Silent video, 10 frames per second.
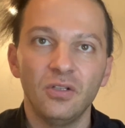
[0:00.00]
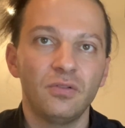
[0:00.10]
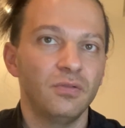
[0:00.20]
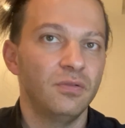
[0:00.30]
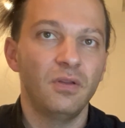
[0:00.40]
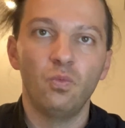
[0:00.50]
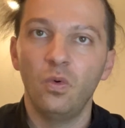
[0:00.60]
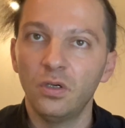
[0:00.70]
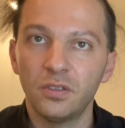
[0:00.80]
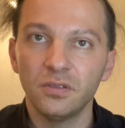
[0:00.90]
to the
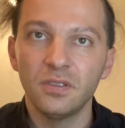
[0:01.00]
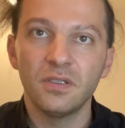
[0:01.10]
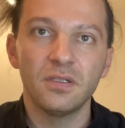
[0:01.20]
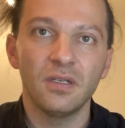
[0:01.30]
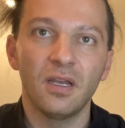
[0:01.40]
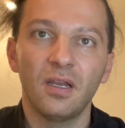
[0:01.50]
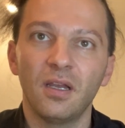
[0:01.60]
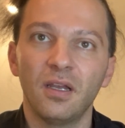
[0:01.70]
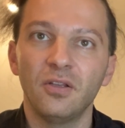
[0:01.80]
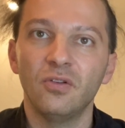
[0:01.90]
words,
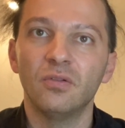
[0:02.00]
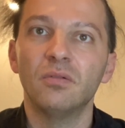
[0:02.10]
you know,